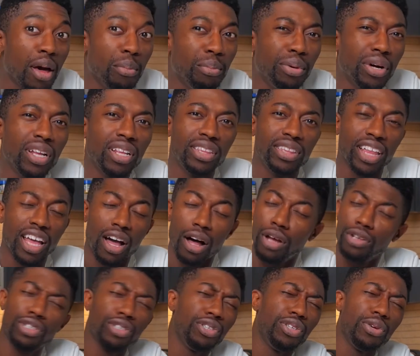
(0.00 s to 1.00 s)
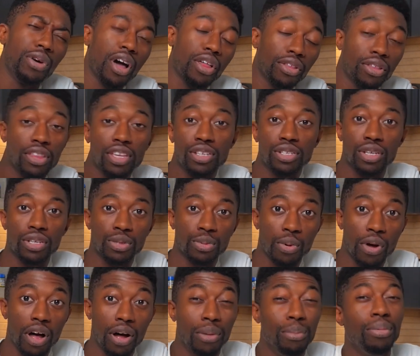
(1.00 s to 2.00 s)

but they also do other things as well,